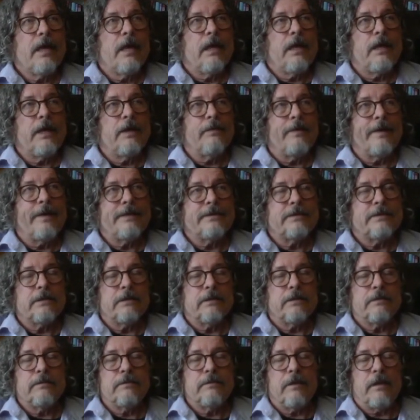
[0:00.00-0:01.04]
Anyway,
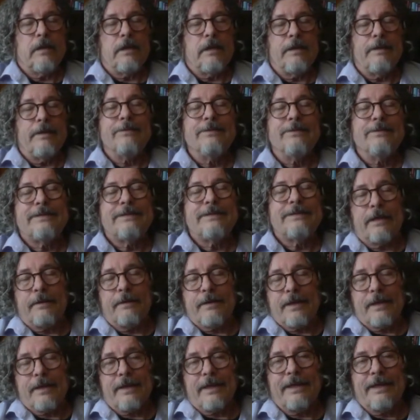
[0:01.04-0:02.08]
so it was there
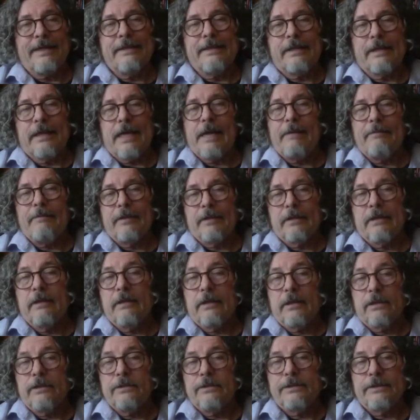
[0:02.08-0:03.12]
that I came to the
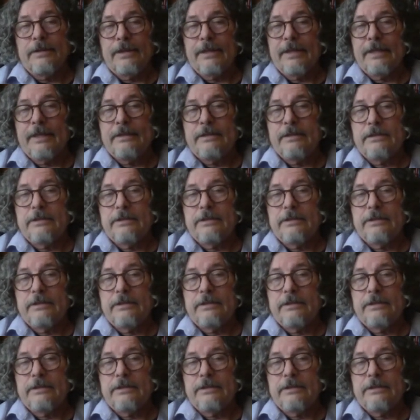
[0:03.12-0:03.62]
conclusion that